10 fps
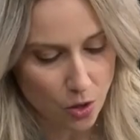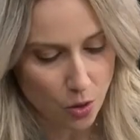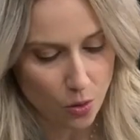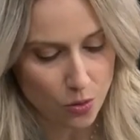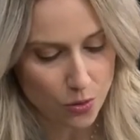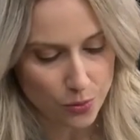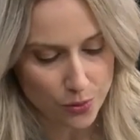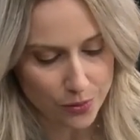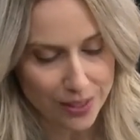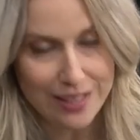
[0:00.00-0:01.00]
hole
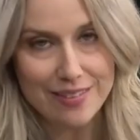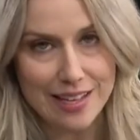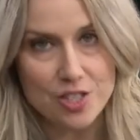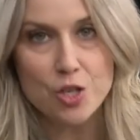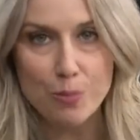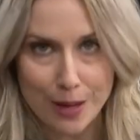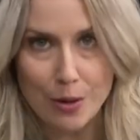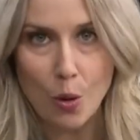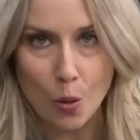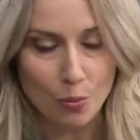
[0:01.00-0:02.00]
through. That's your
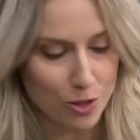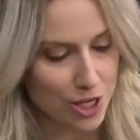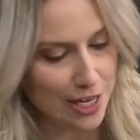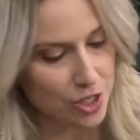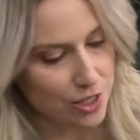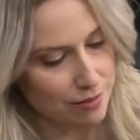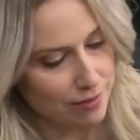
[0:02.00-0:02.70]
pinhole projection.